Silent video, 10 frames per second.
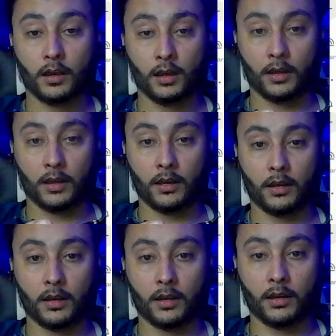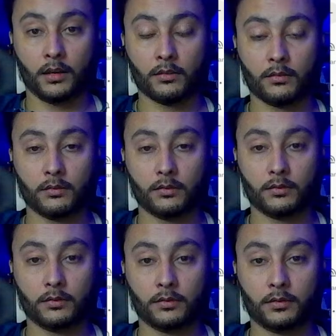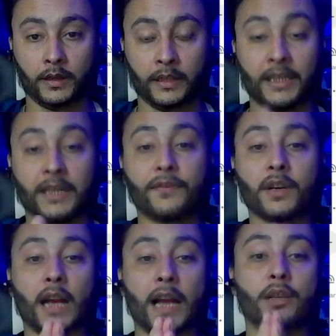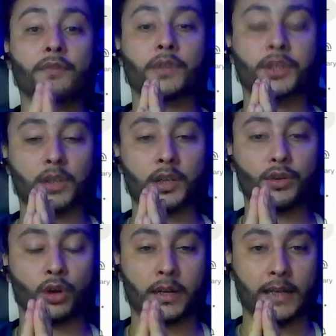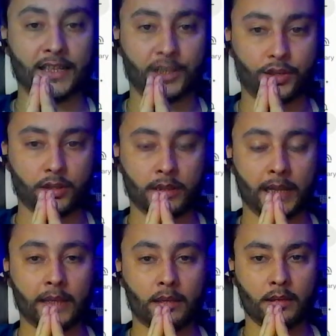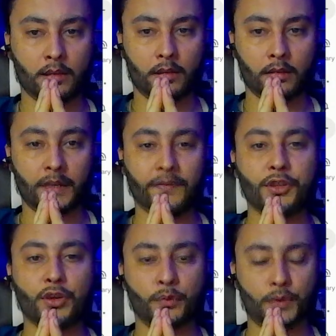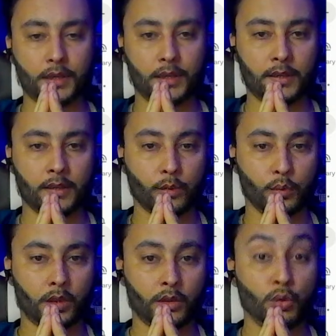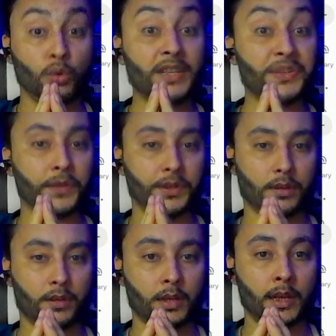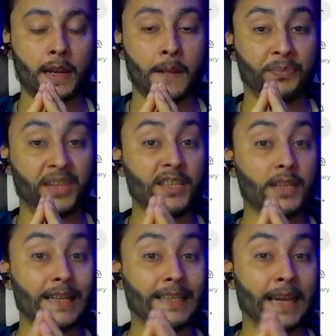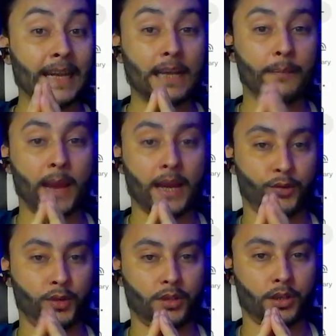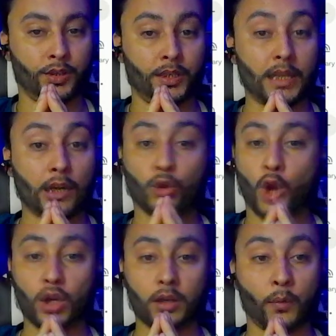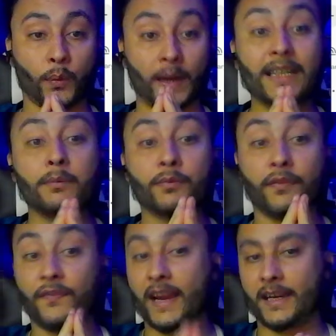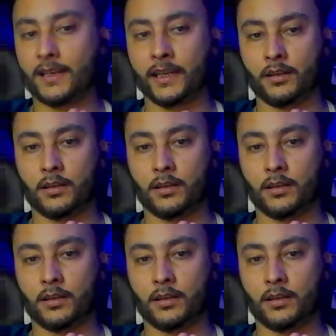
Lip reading: uh, the different kind of research organization, like different universities in the world do this research. These are data-backed research. These are not random facts